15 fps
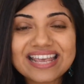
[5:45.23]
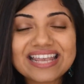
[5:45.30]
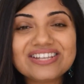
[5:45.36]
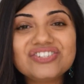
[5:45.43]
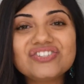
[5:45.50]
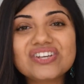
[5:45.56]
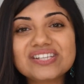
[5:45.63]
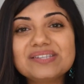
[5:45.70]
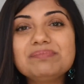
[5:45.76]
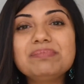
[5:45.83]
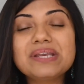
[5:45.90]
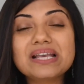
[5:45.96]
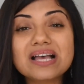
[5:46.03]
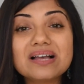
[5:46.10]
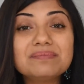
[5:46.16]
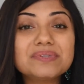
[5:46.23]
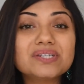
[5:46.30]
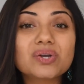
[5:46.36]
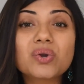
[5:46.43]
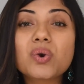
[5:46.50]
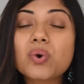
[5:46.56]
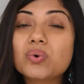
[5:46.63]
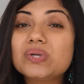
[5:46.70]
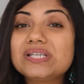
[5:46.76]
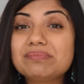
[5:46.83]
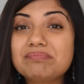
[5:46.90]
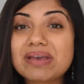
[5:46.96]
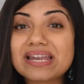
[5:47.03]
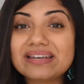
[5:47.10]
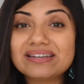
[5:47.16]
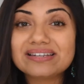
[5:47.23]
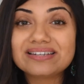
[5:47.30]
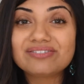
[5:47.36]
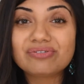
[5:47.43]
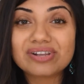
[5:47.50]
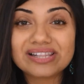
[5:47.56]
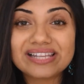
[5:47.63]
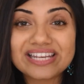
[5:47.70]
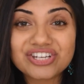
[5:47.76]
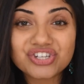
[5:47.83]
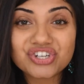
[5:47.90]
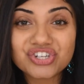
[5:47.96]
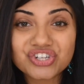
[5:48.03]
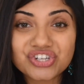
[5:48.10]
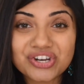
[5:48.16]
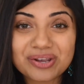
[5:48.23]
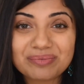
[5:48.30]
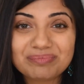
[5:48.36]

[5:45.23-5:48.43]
It just becomes a codependent relationship.